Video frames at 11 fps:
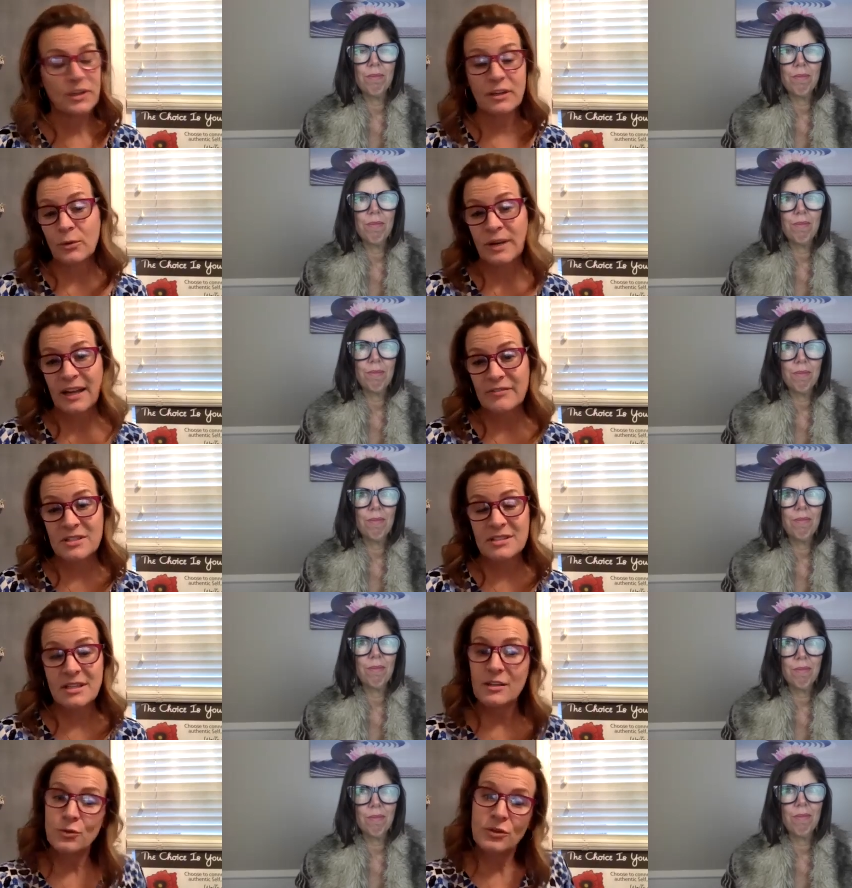Speaker 1: hear what i have to
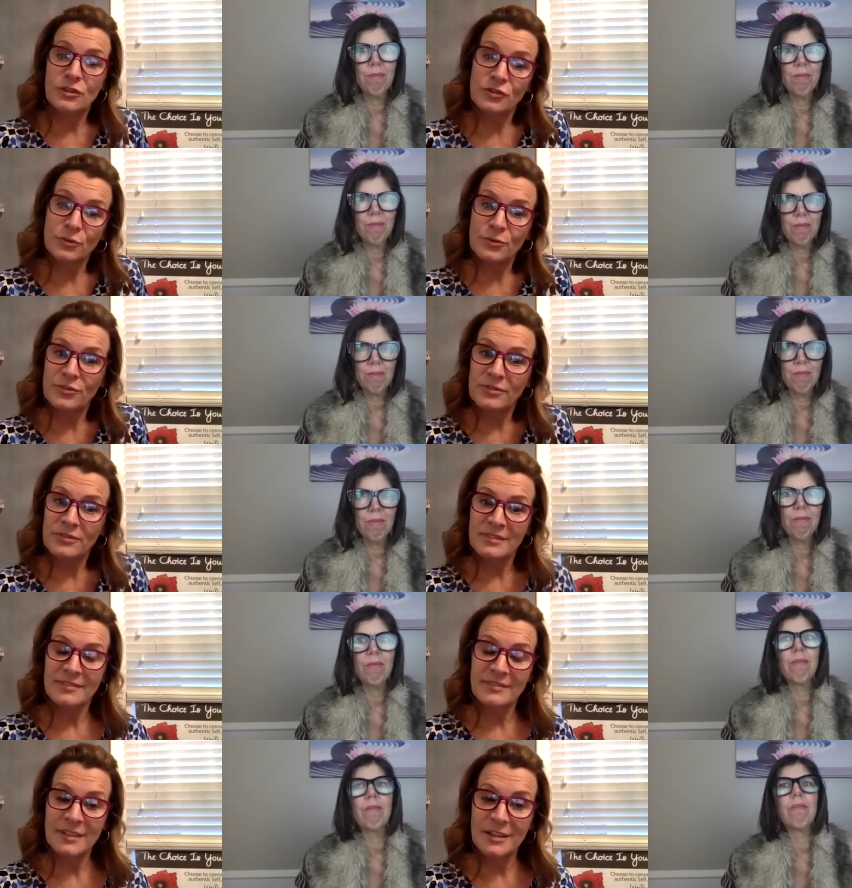say and you can choose
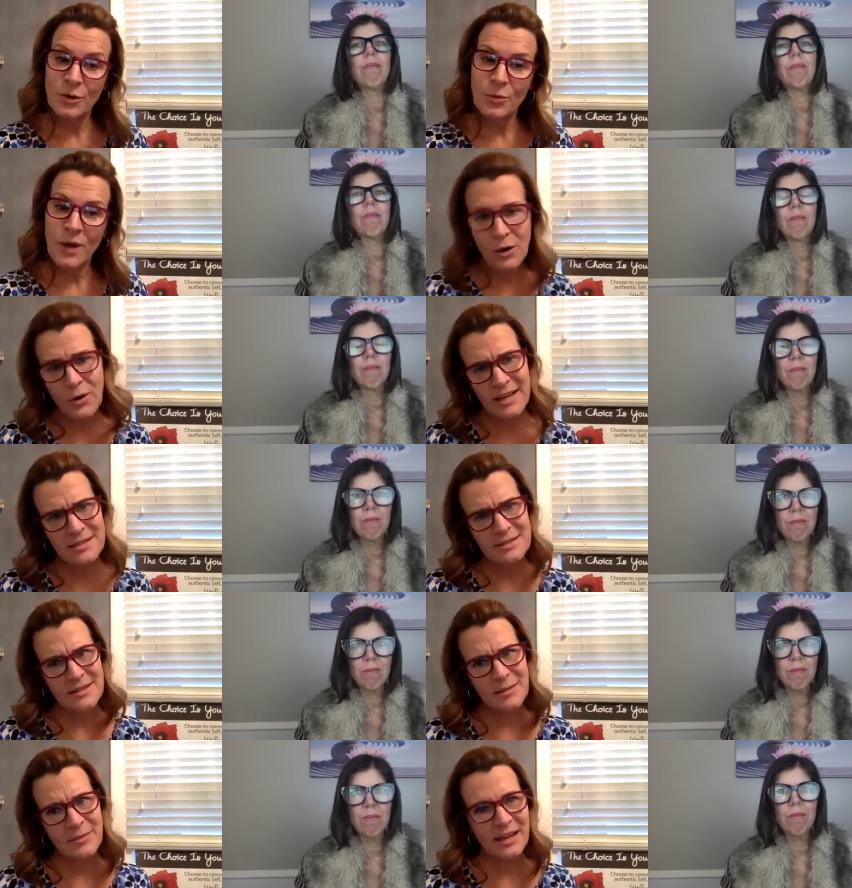you know wow i see
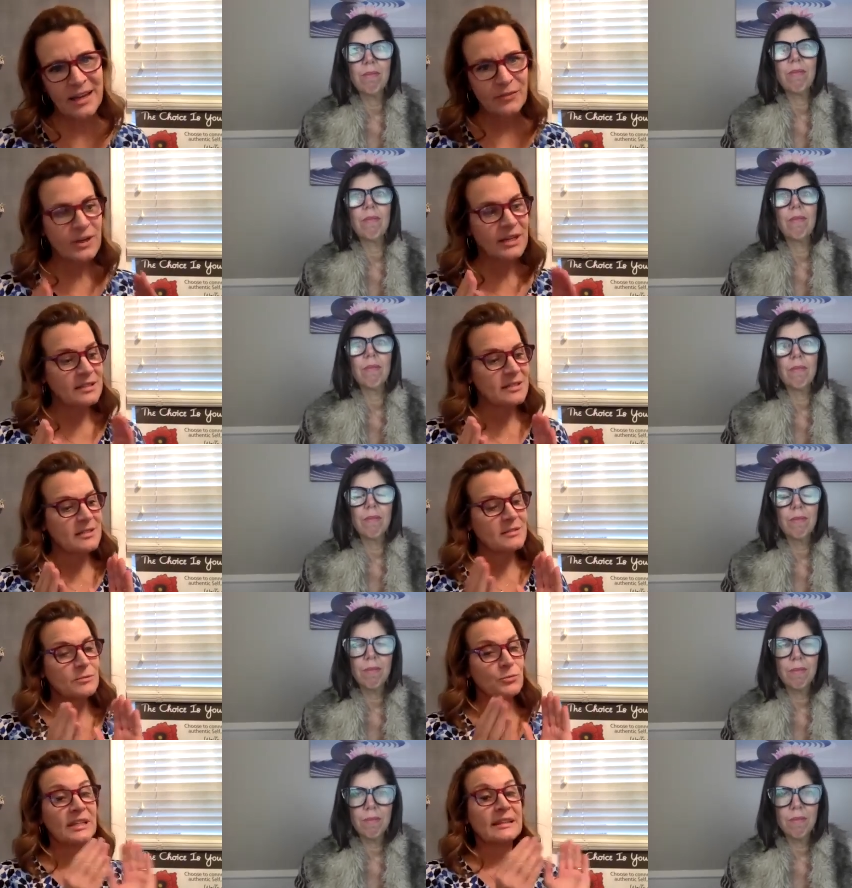that my handwriting does
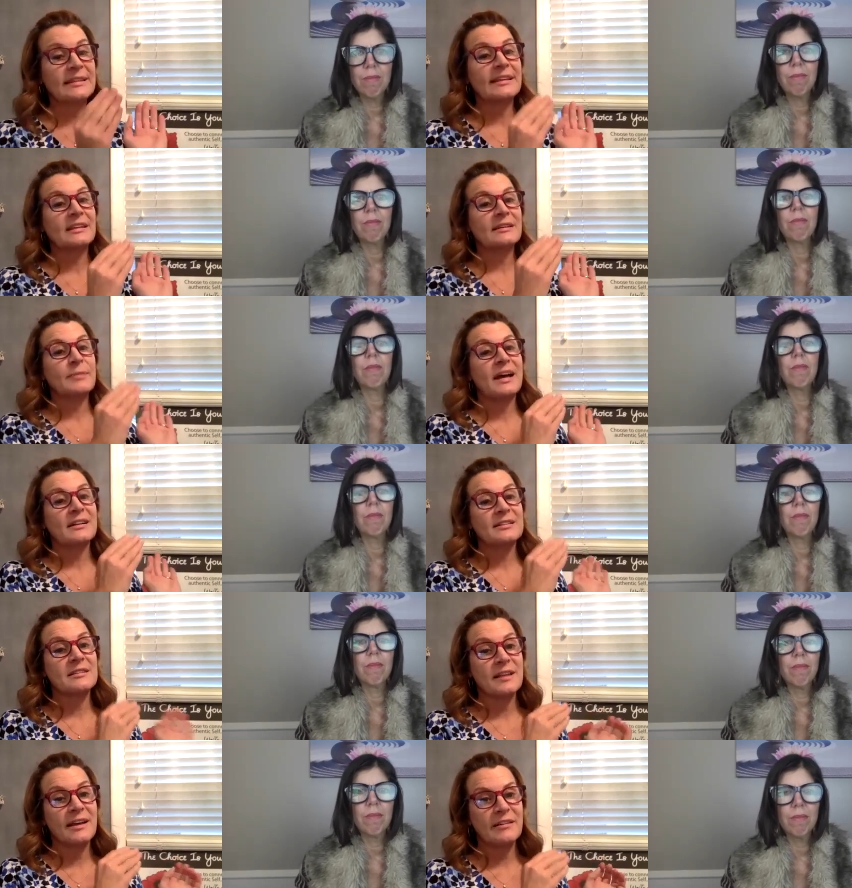really lean back to
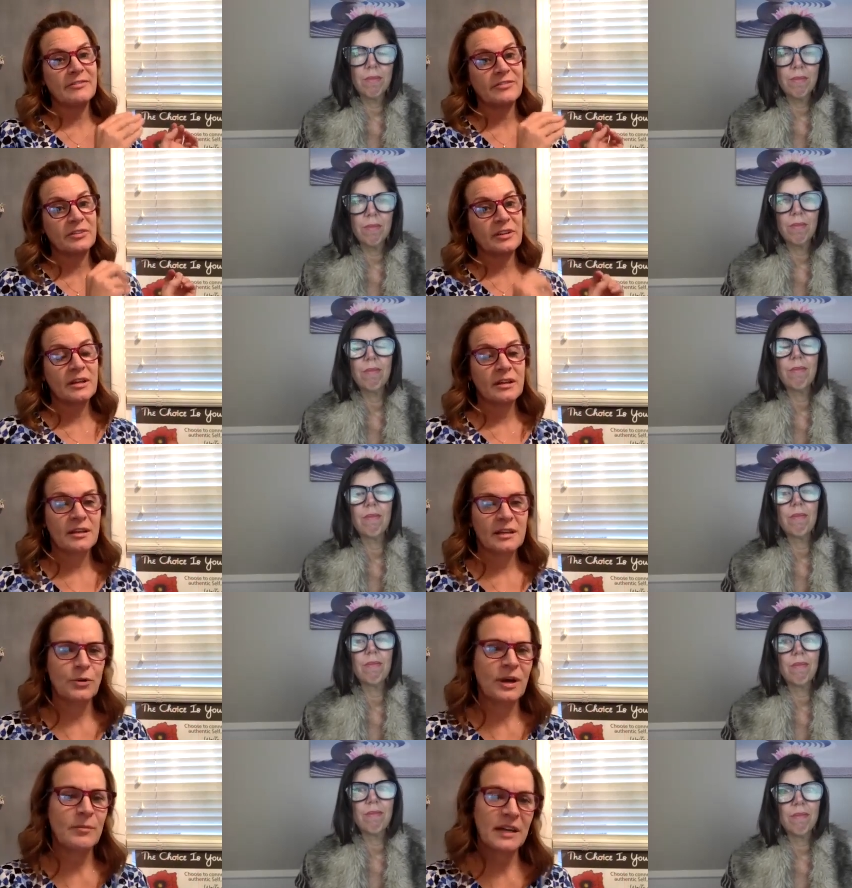the left
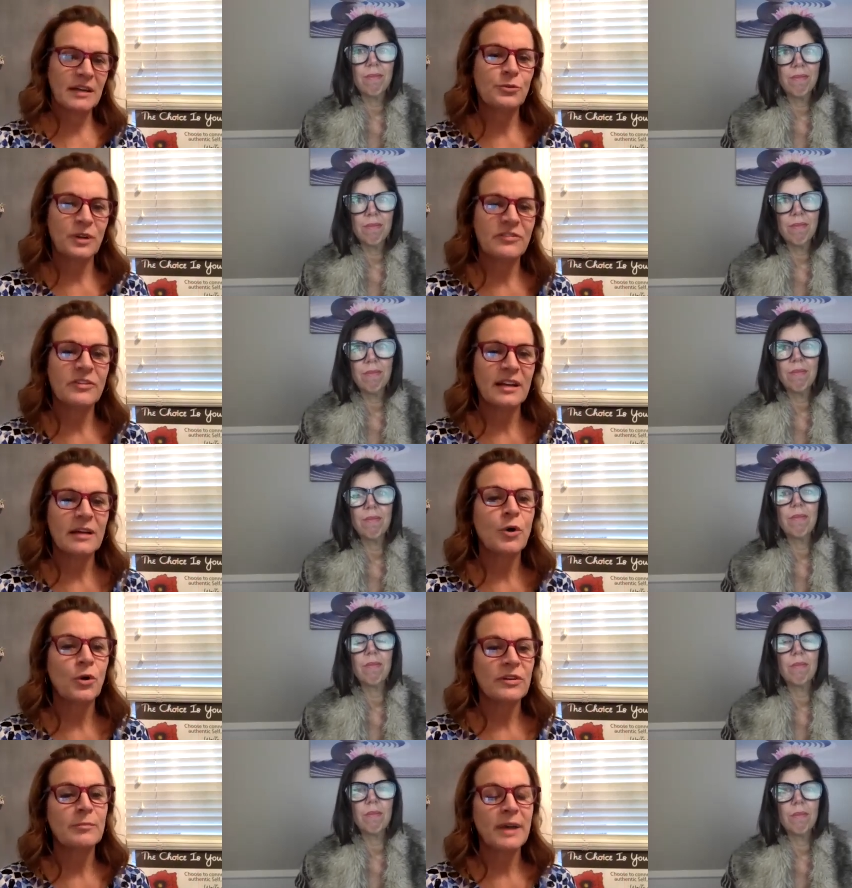you know am i do i feel like i'm
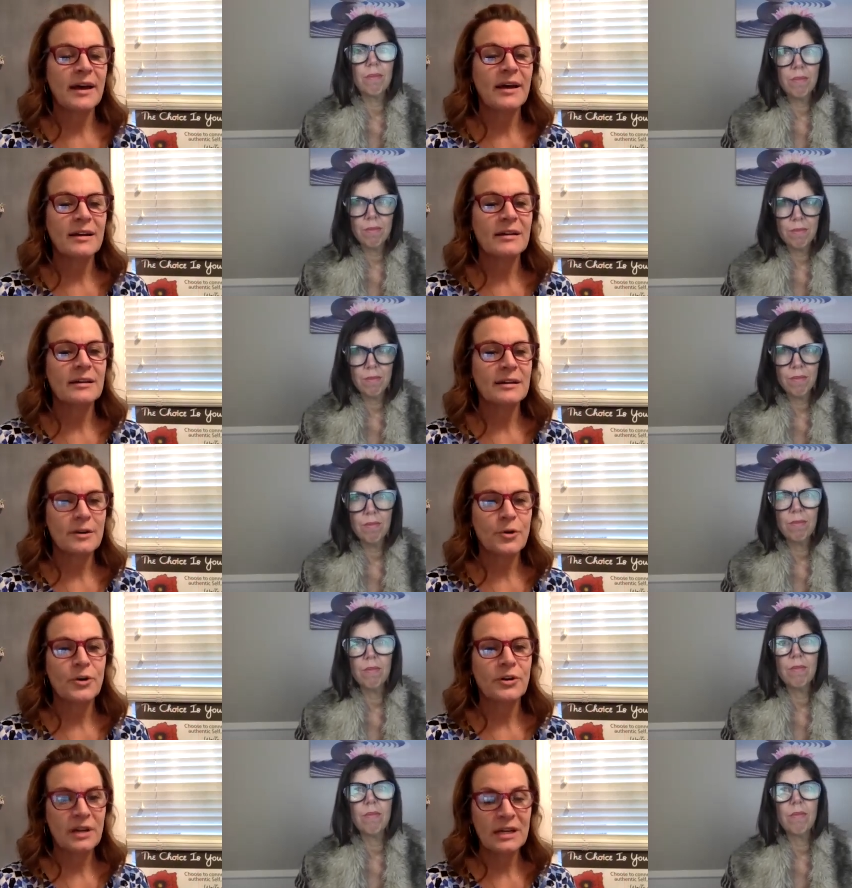holding back
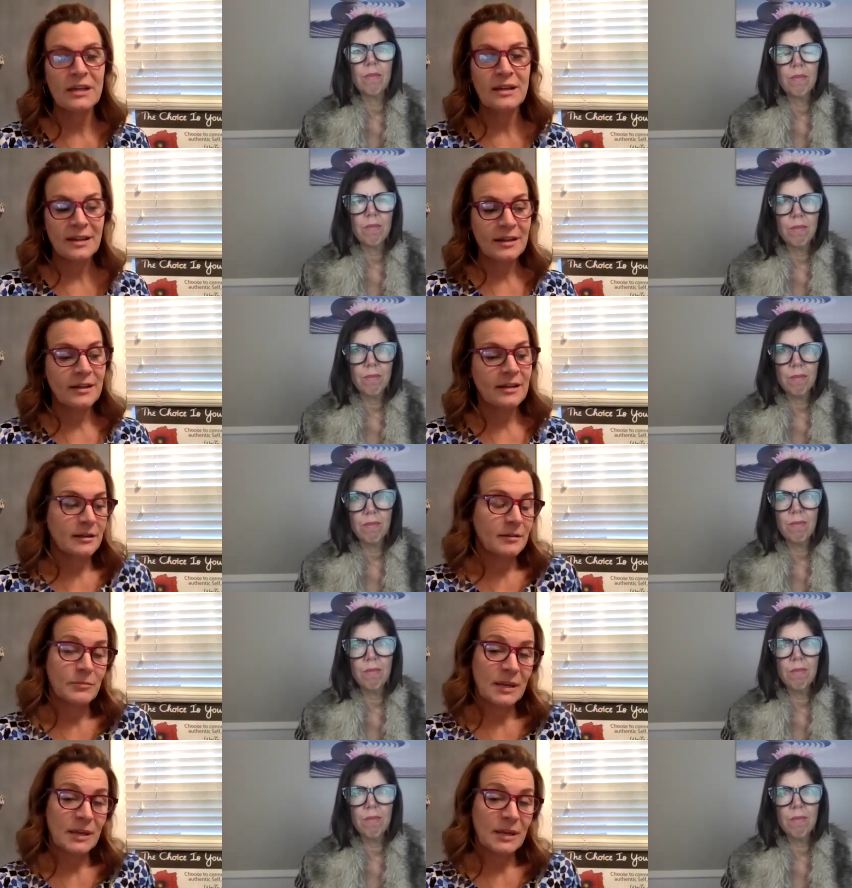or mm-hmm.